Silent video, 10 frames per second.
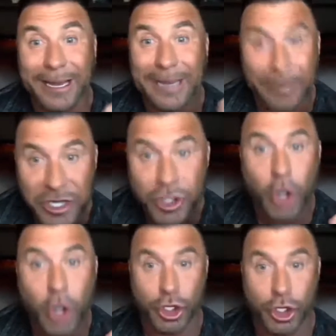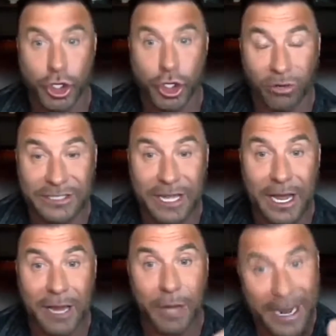I'm not charging you all the
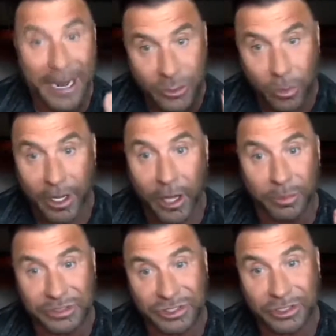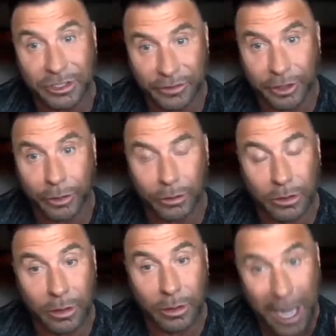time. I just want to help and serve you,
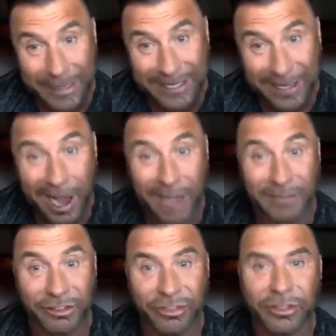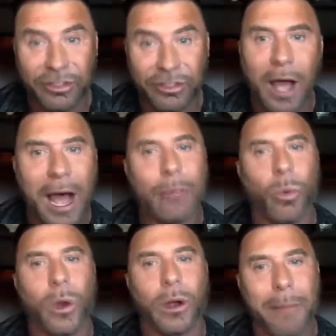because I'm
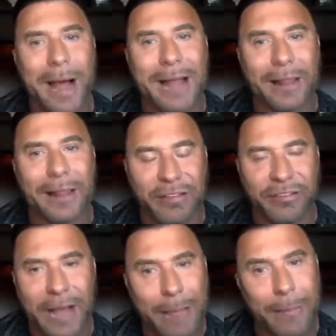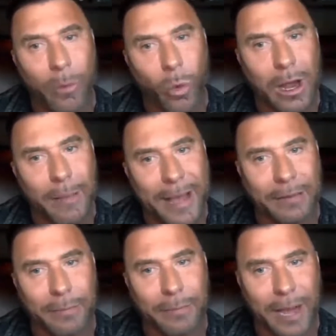where in my life, I'm where I'm at in
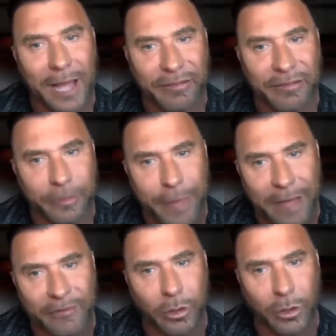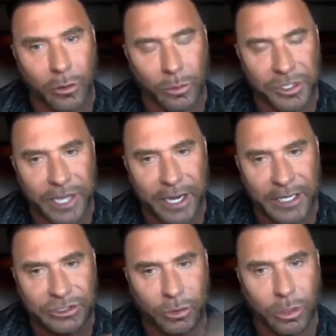my life, from that Velcro Mercedes
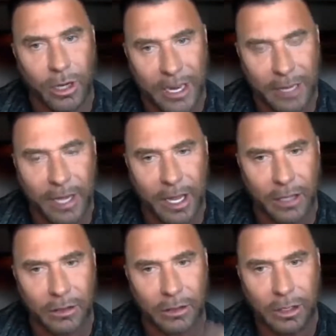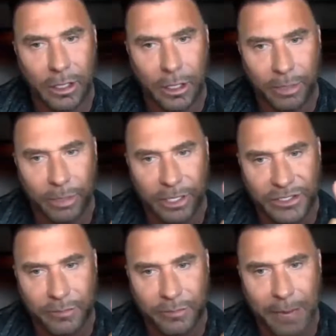to where I am now, because of
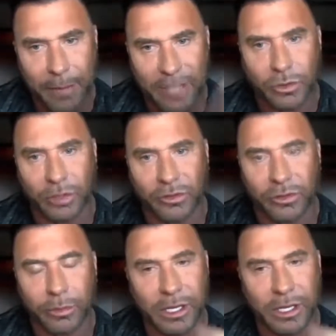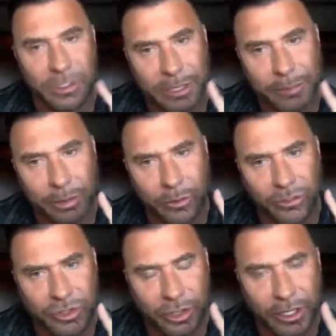my mentors, because the people who
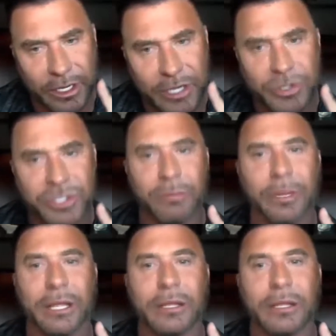took an interest in me,